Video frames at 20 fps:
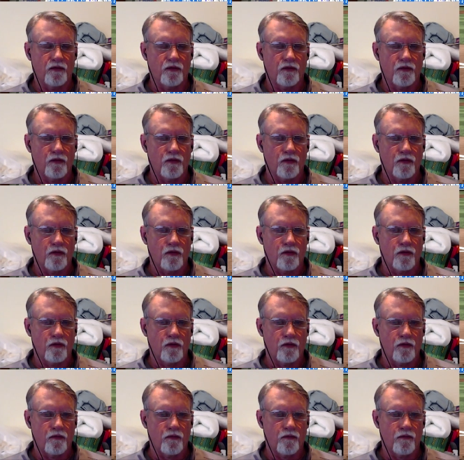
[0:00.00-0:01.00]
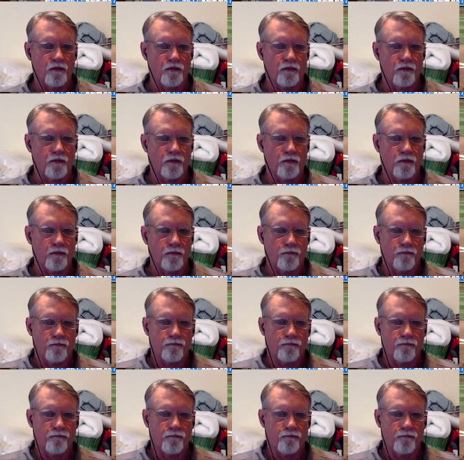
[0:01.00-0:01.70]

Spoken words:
(no one is talking)